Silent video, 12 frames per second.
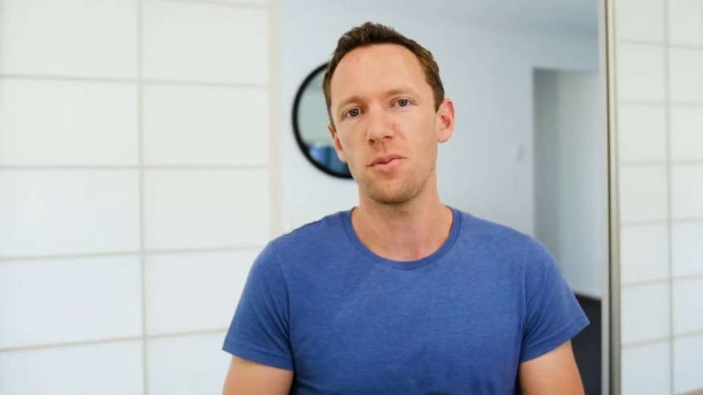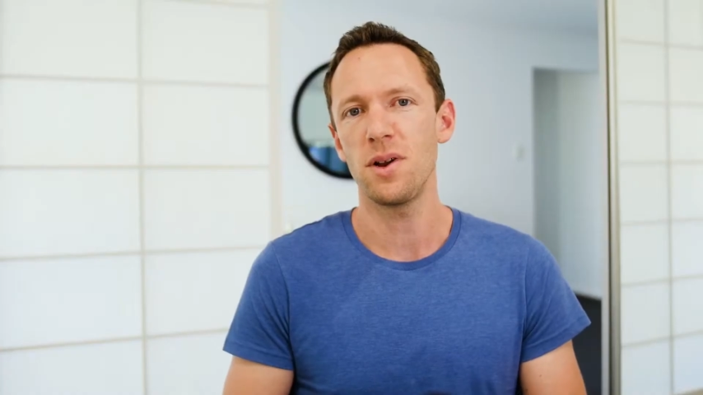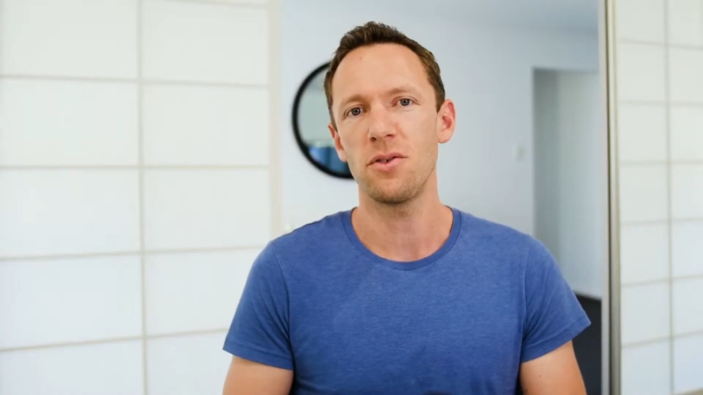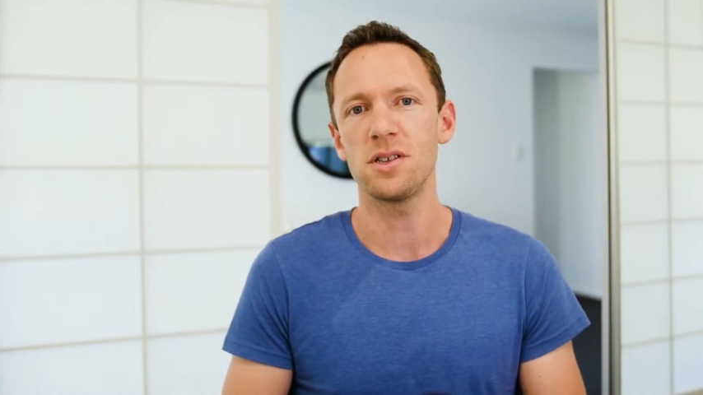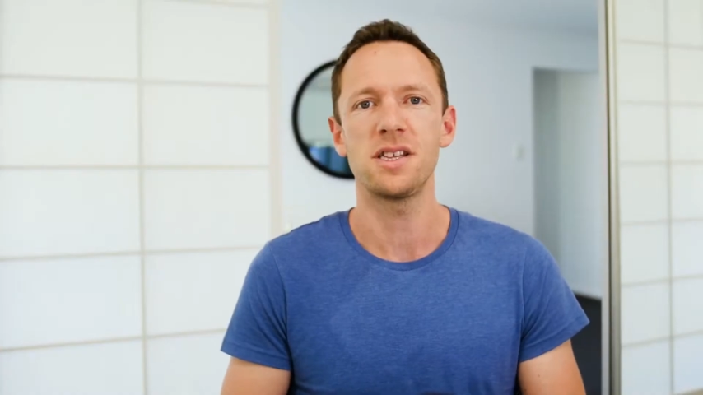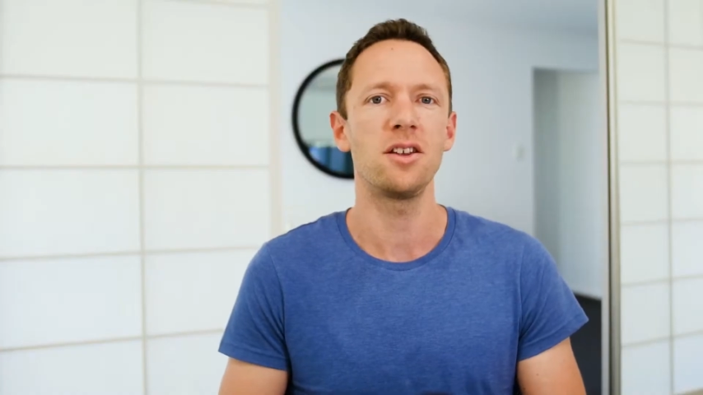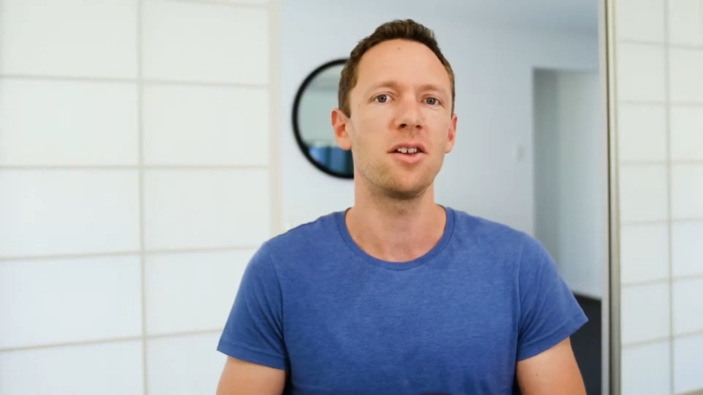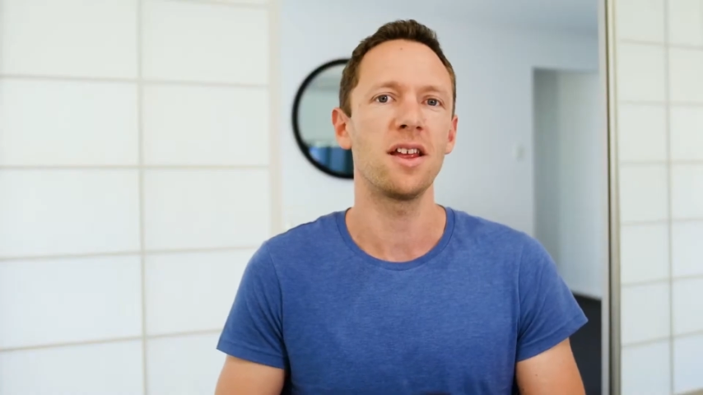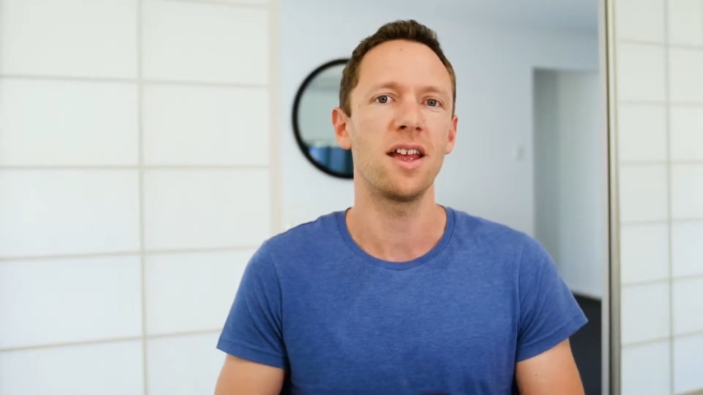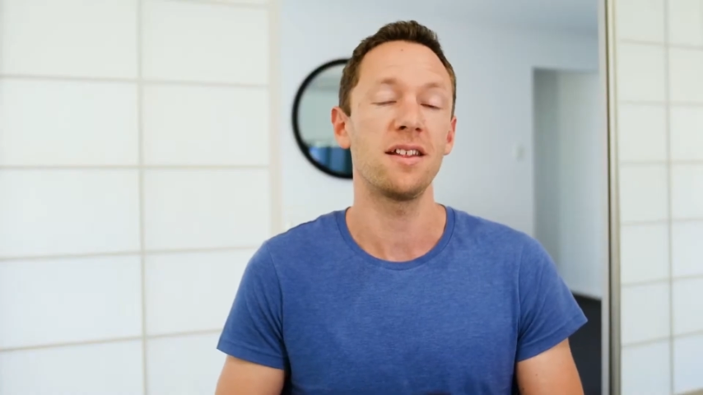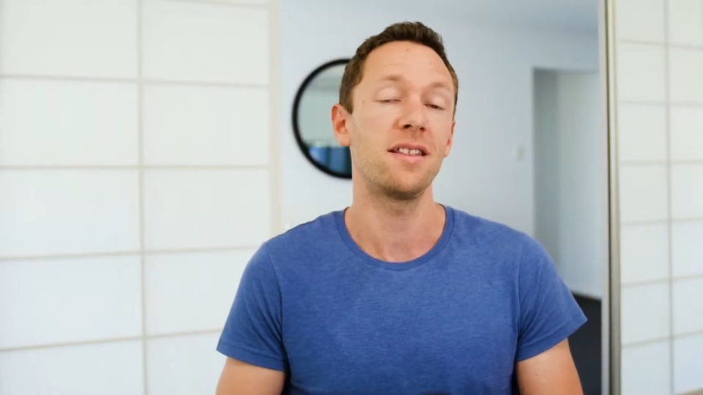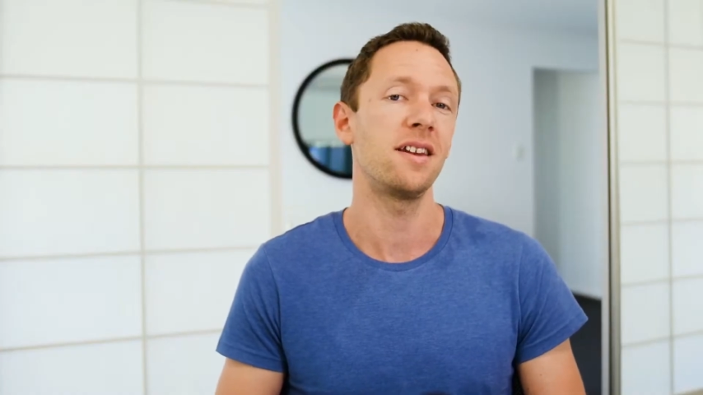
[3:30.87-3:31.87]
mirrors that you can
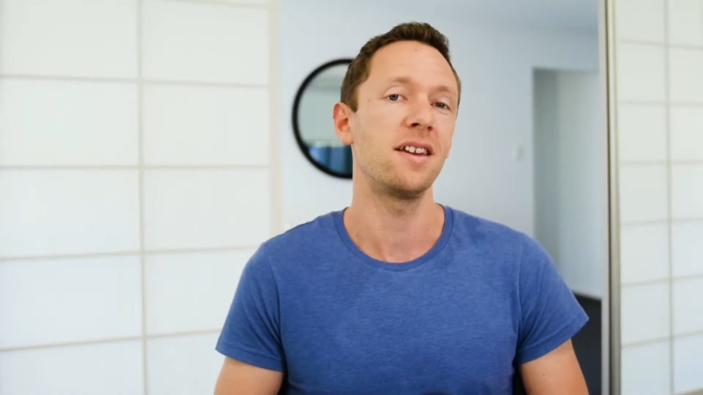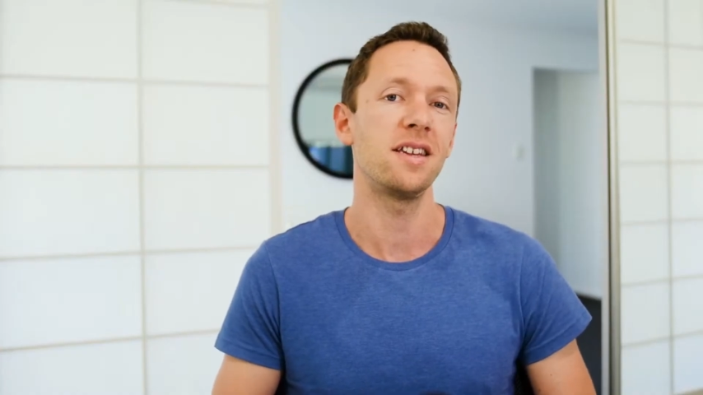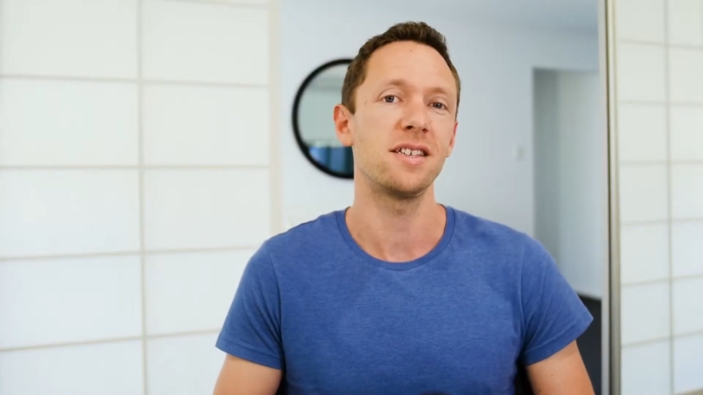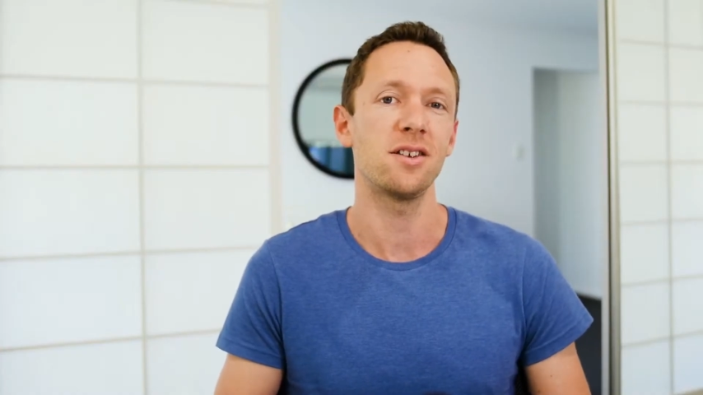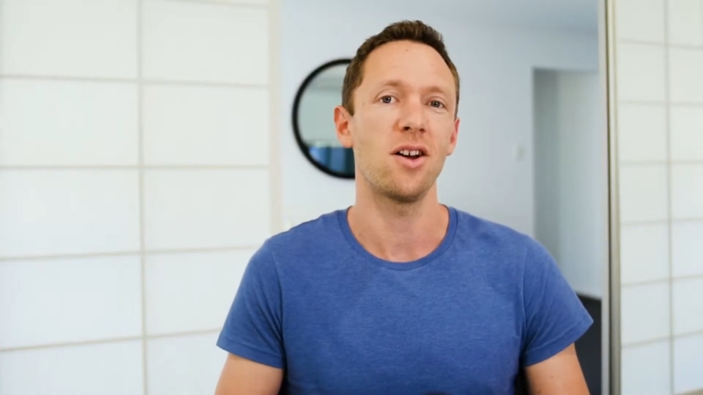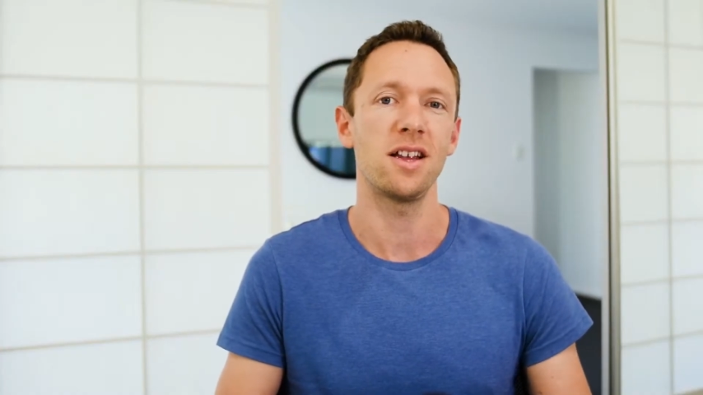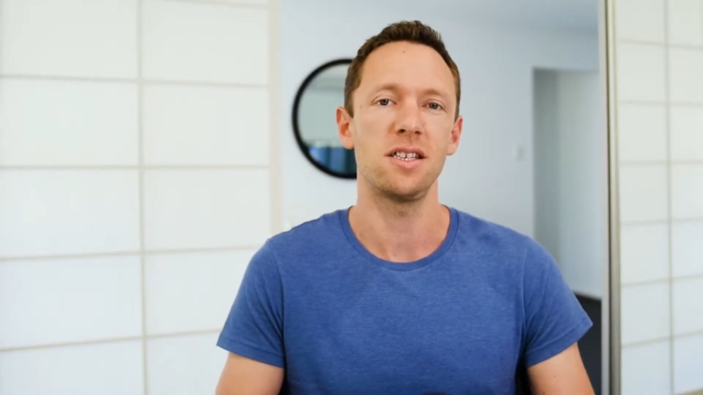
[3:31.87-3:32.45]
get that are designed